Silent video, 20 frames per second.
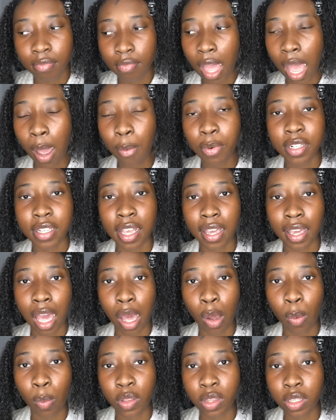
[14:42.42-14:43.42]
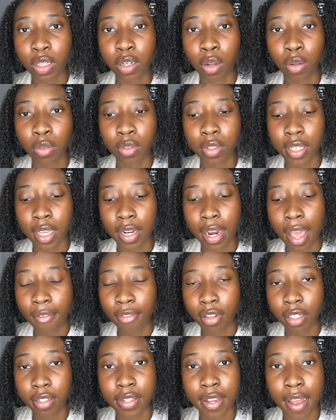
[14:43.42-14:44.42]
I would just hang out with the adults and have
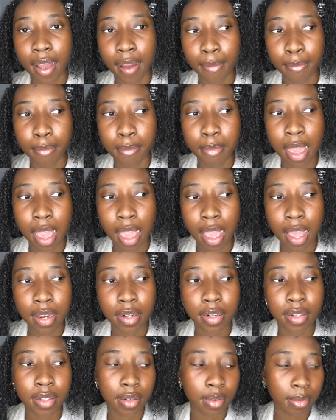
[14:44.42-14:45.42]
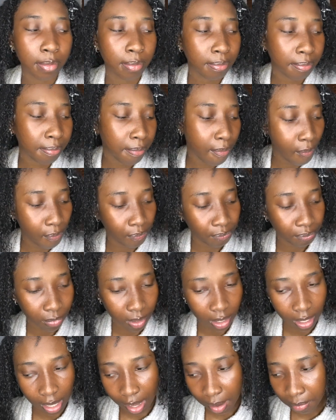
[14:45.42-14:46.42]
a good time, and
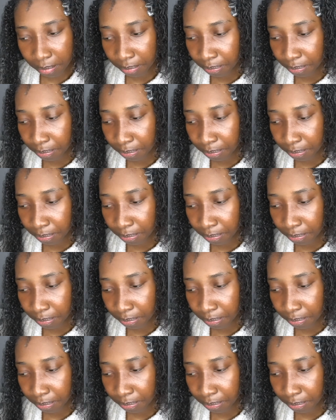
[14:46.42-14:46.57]
yeah.